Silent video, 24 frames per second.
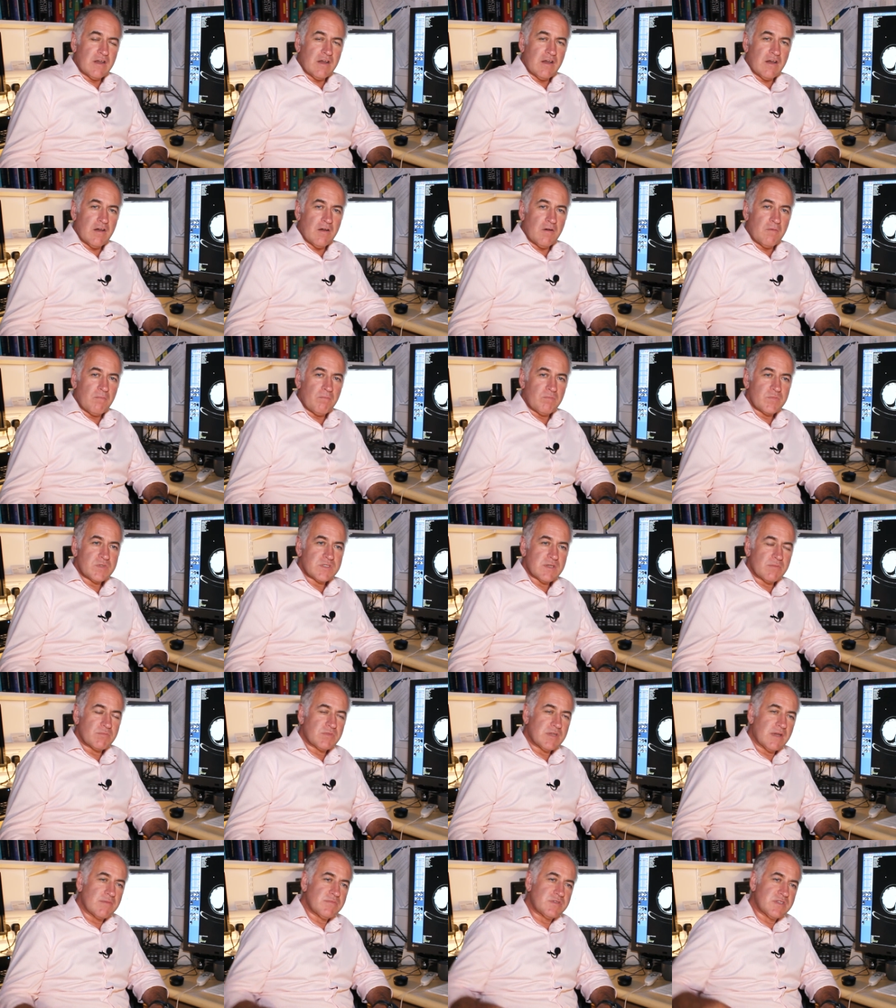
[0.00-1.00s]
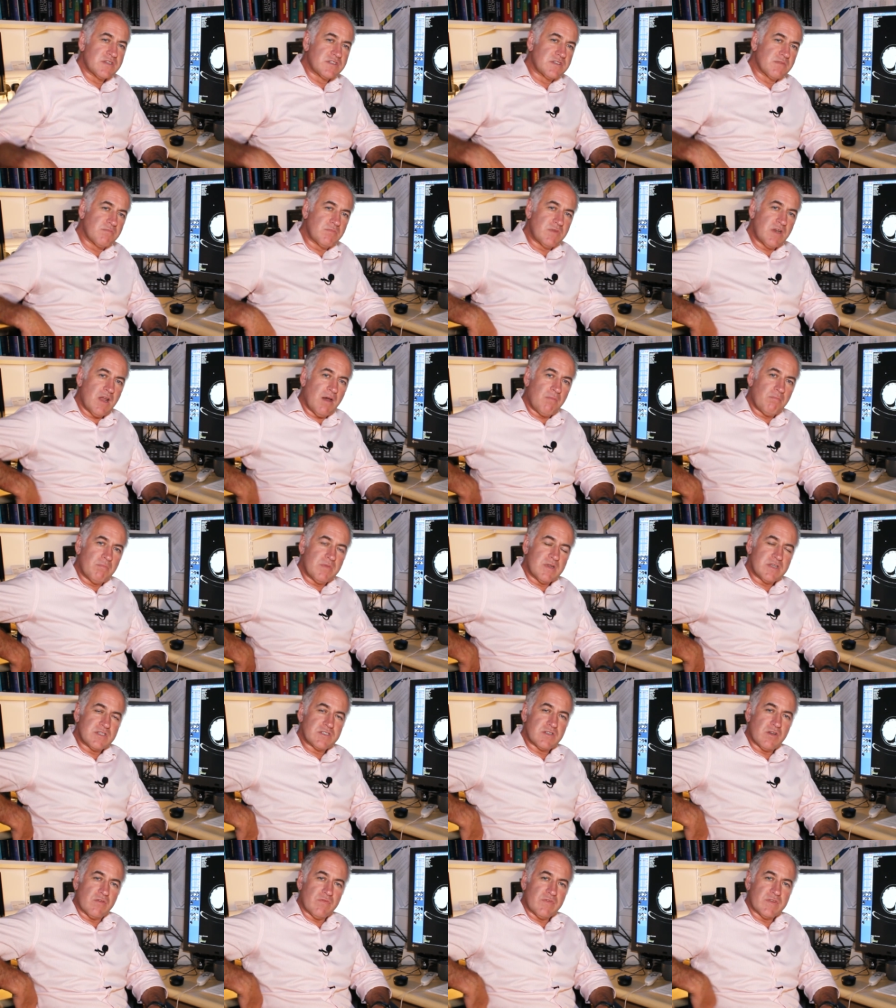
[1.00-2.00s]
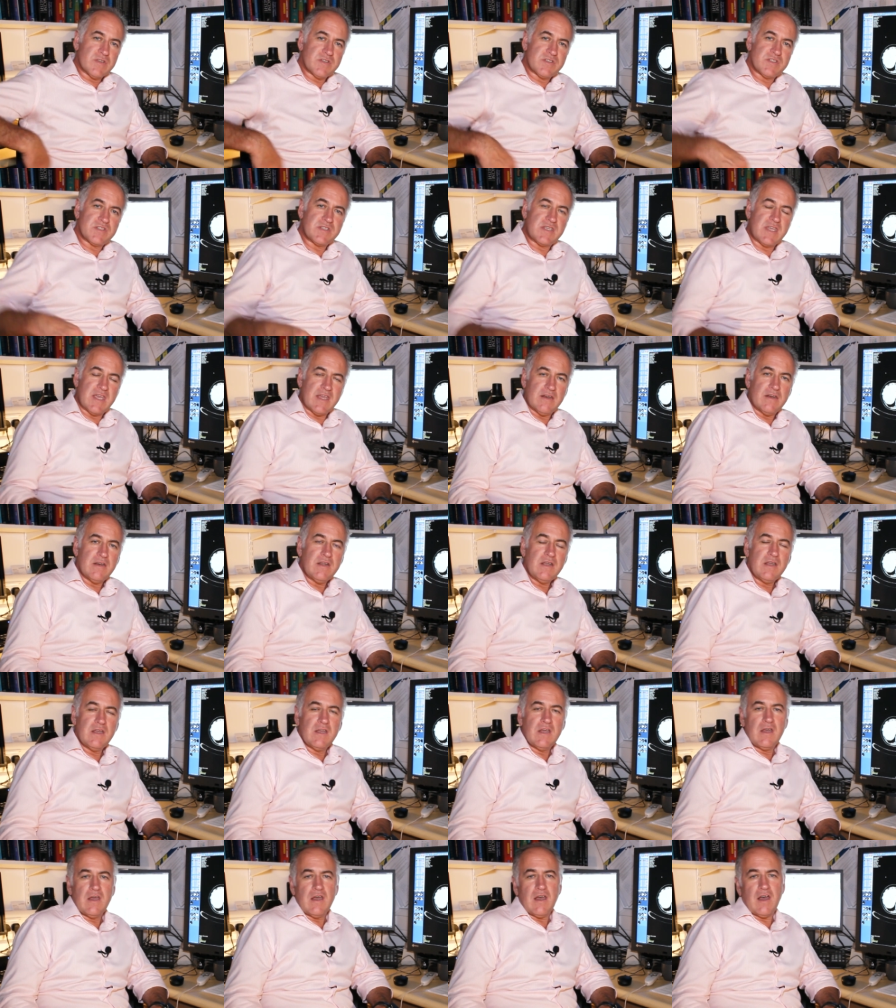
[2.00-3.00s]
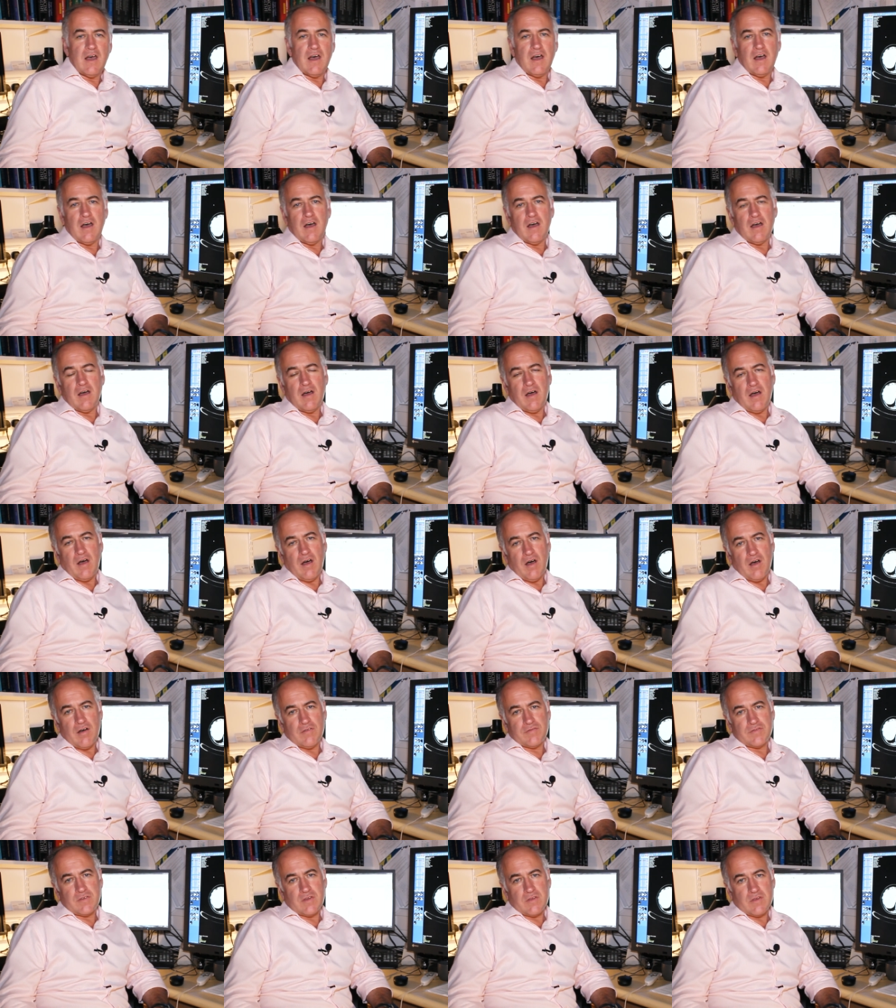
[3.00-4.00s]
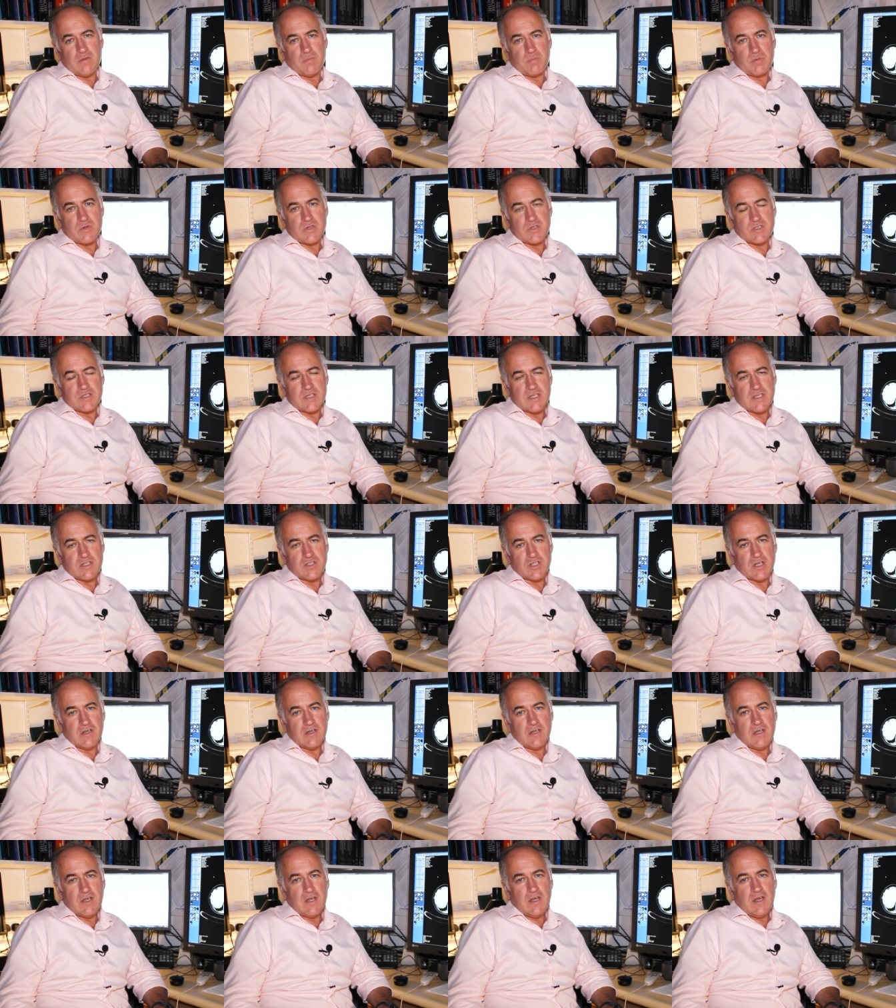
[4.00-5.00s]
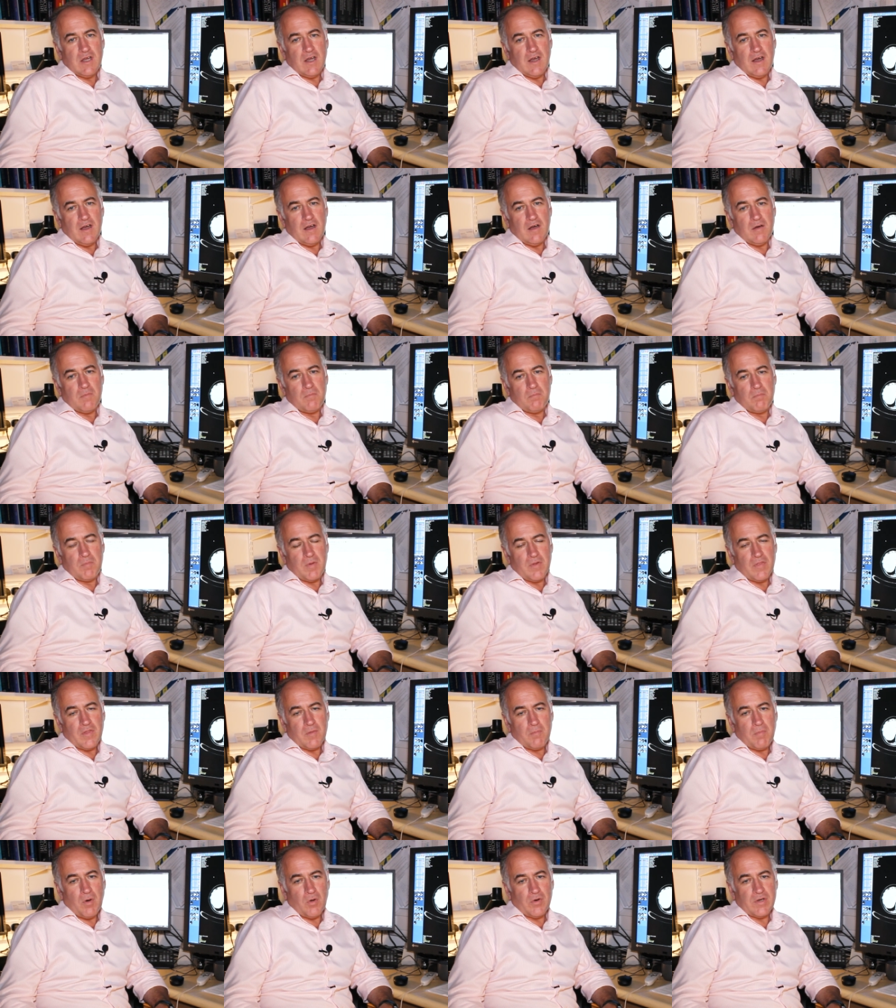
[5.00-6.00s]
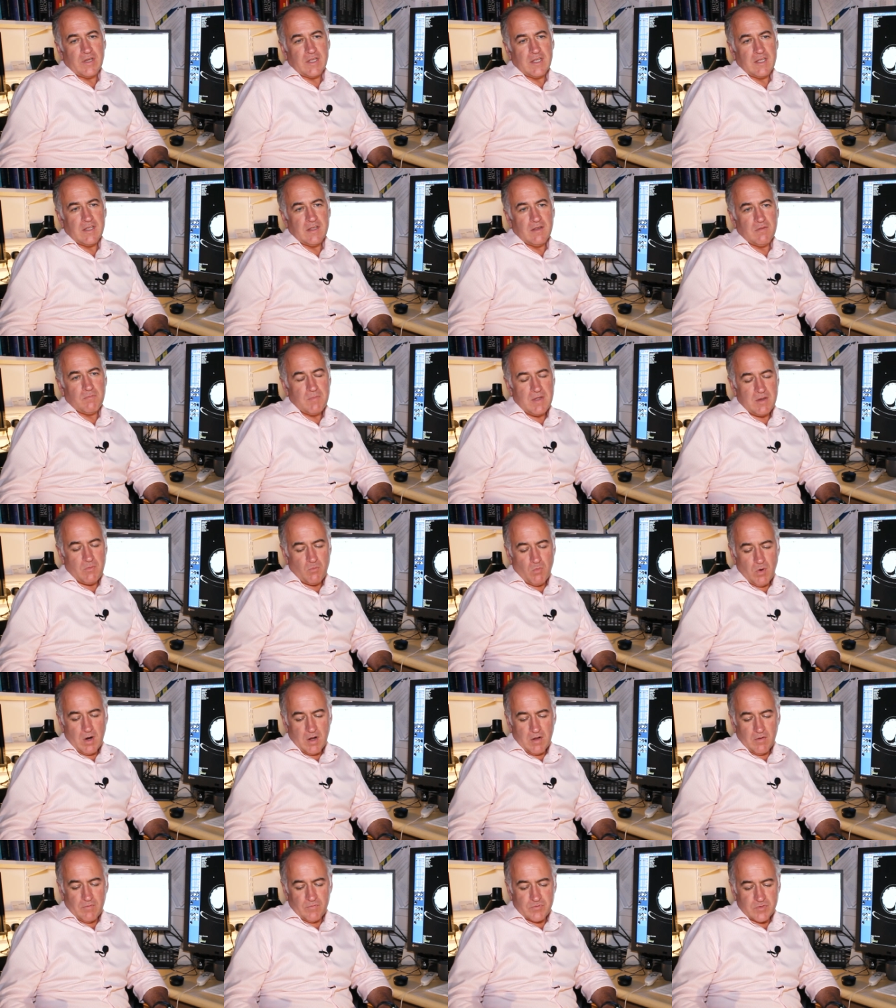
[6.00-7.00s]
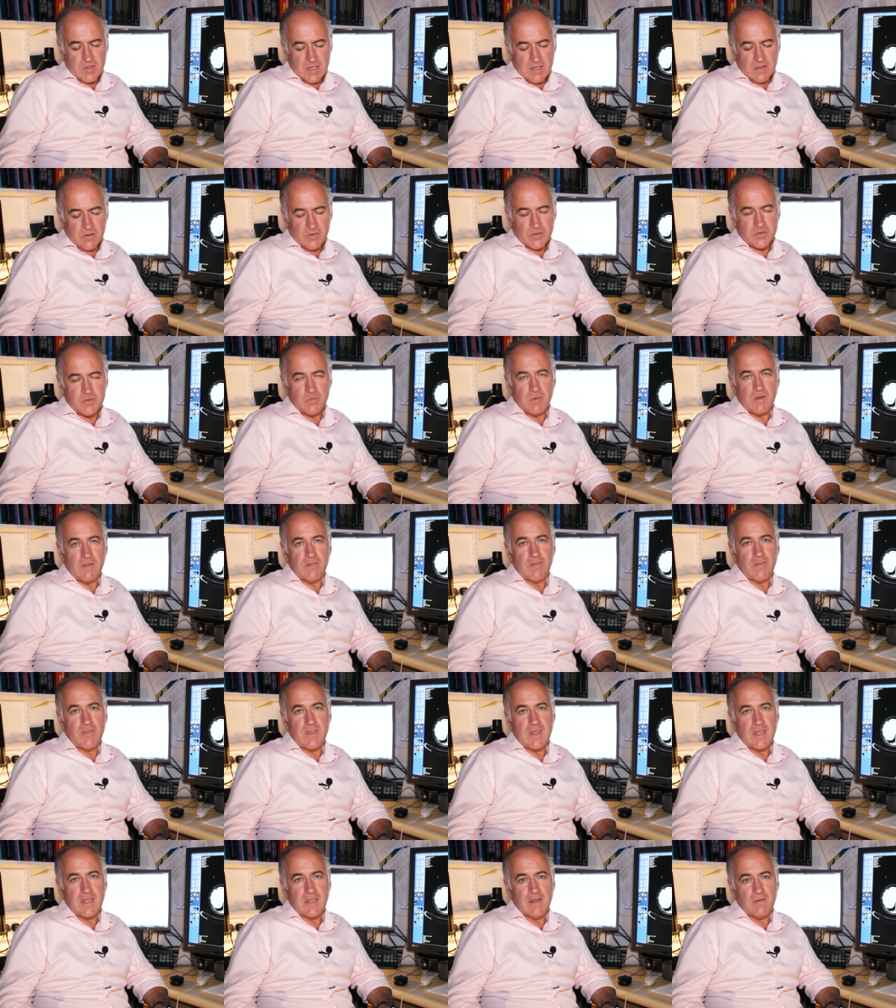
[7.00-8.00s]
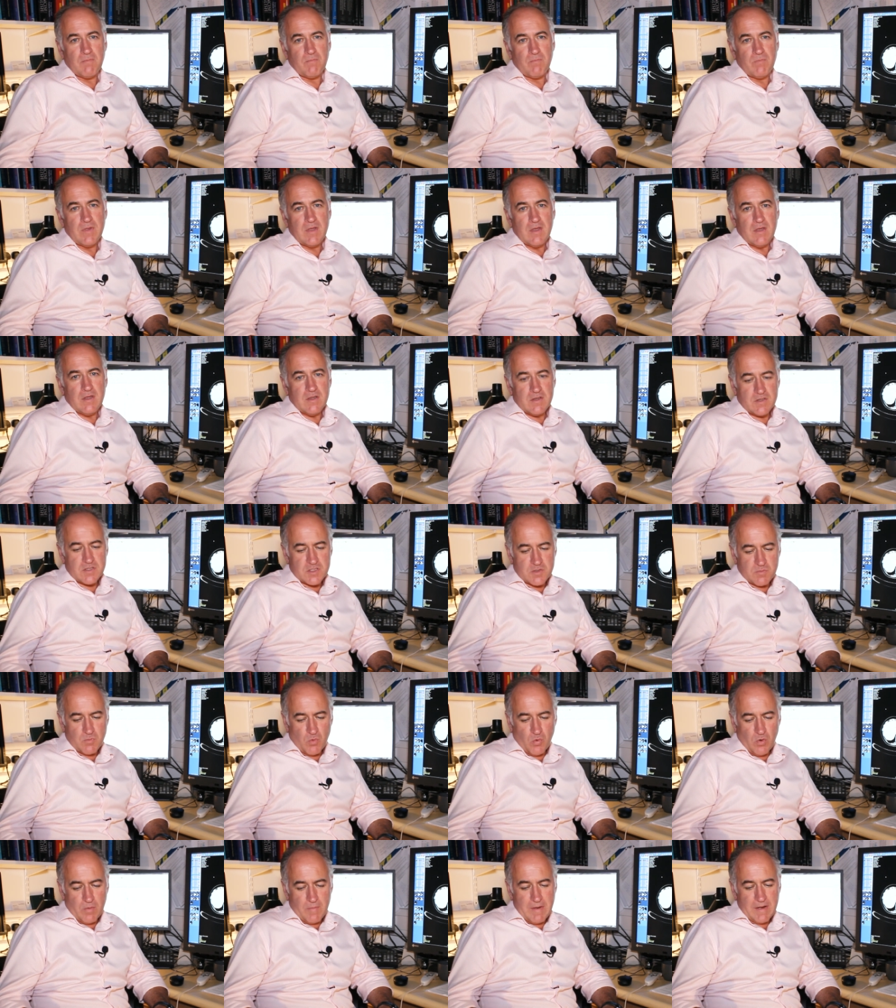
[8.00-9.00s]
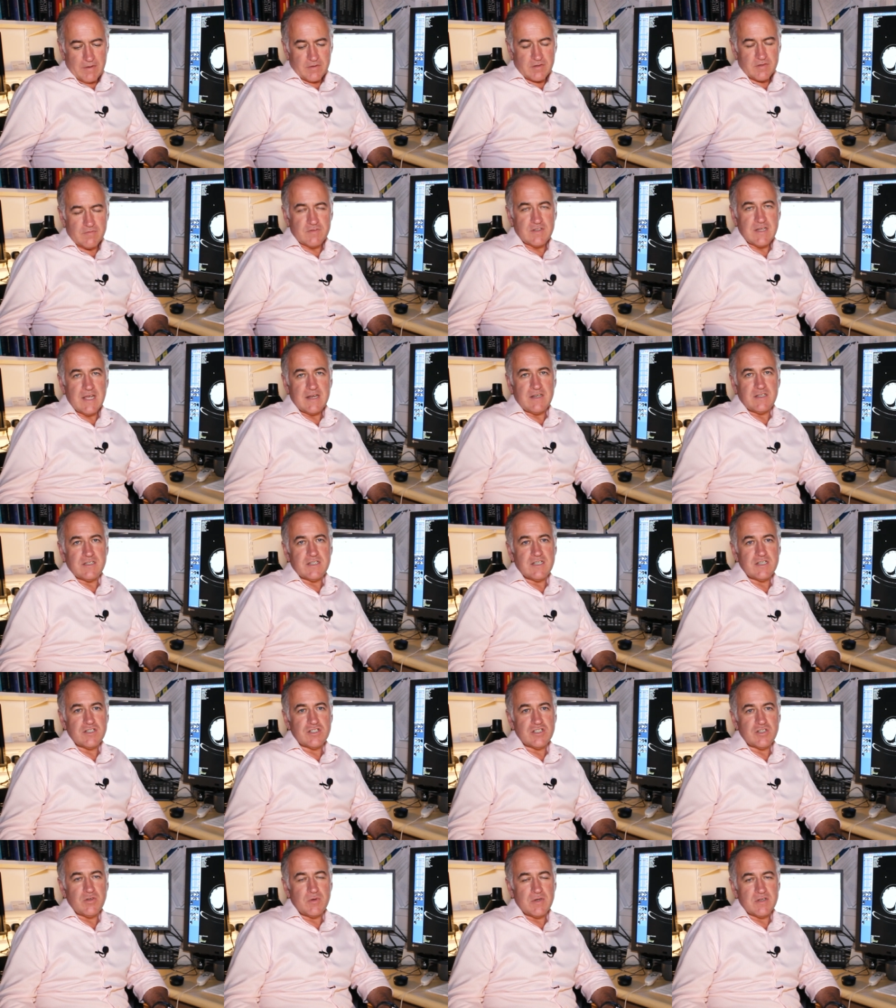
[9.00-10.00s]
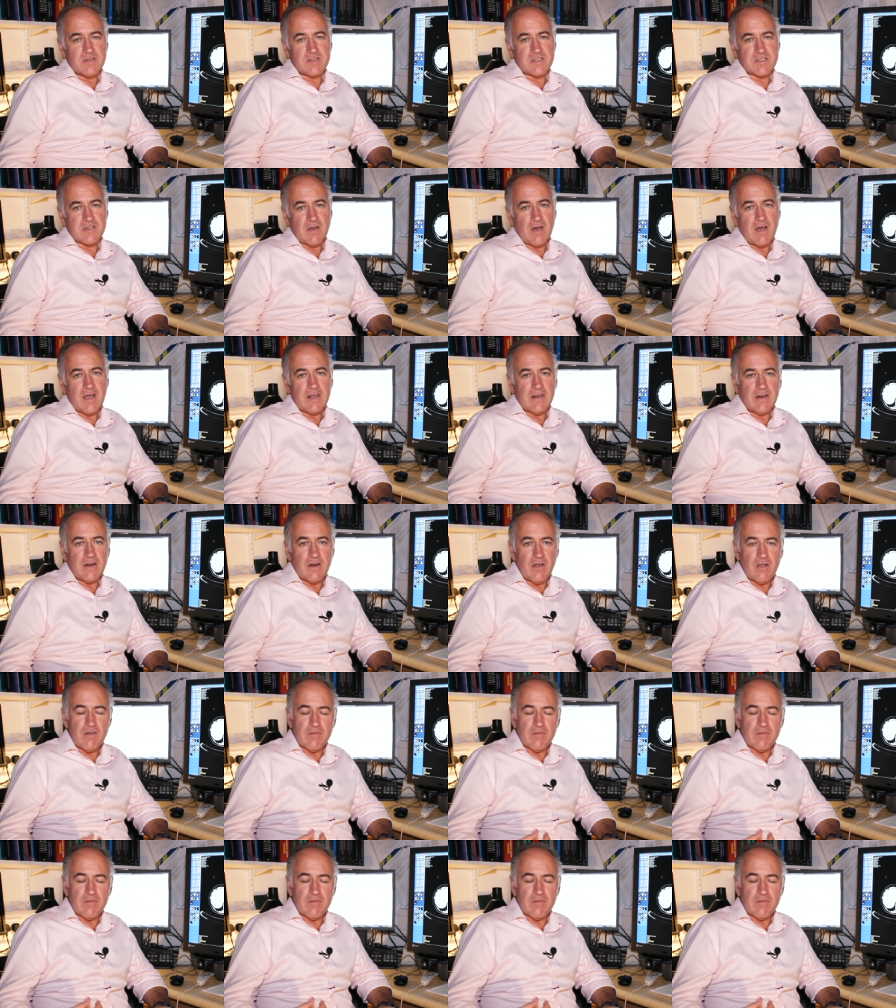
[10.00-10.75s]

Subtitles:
Sometimes there's some numbness on the skin after the procedure, but the body, meanwhile, deals with the small amount of dead tissue inside, and